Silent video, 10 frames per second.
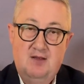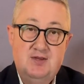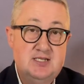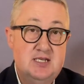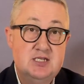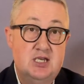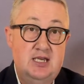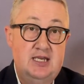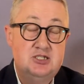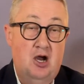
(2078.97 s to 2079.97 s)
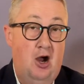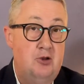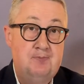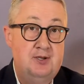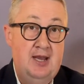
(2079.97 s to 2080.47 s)
This is a year to
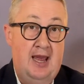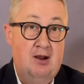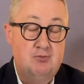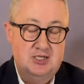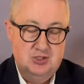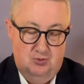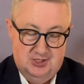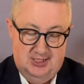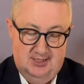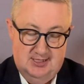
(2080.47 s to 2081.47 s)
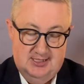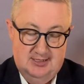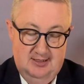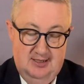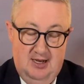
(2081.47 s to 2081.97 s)
open our resources.